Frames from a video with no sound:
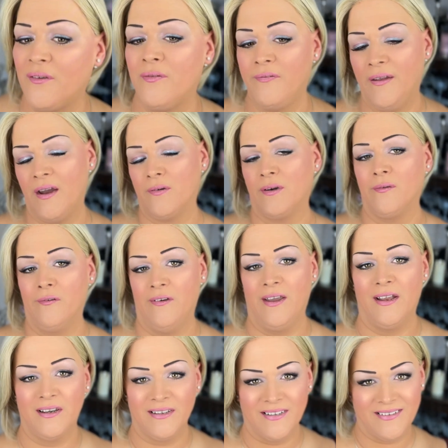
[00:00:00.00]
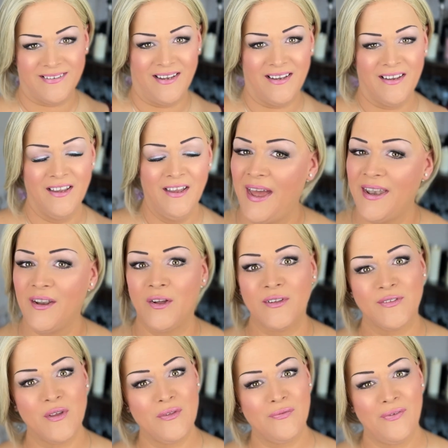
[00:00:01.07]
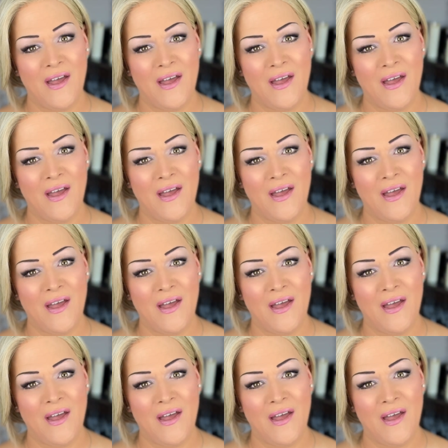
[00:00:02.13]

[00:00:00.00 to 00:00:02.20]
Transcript: and very realistic. And also the